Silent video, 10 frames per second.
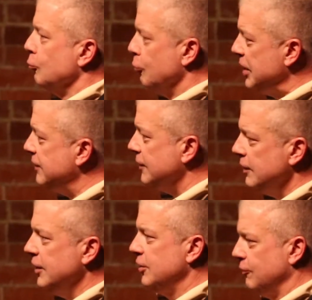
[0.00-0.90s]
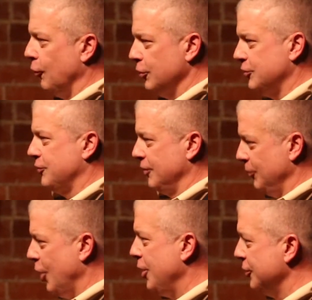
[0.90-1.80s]
recently divorced
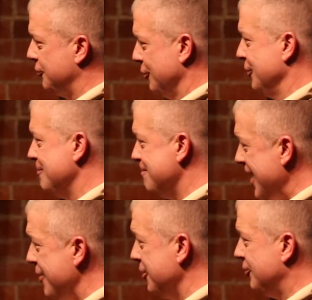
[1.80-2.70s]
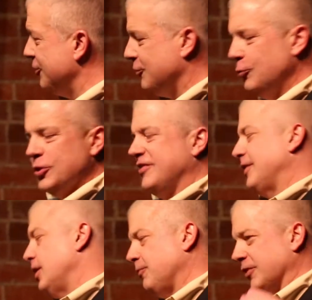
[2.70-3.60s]
from long-term marriages, so we're
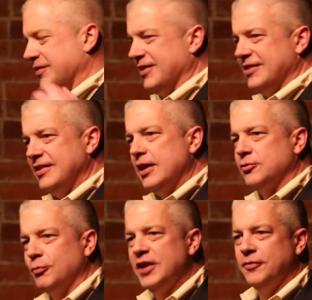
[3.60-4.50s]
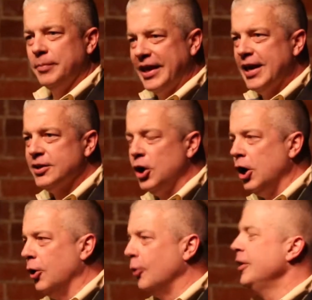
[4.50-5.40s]
set up for success right from the
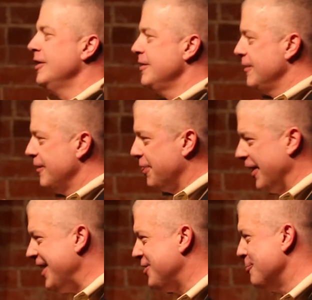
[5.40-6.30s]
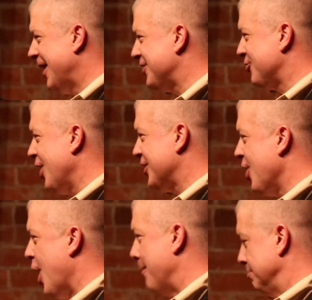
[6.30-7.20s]
get-go. Thank you,
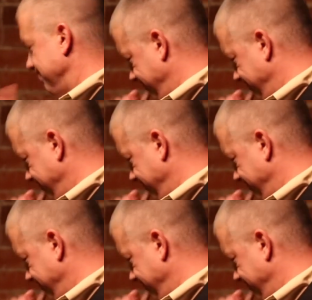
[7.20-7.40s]
Match.com.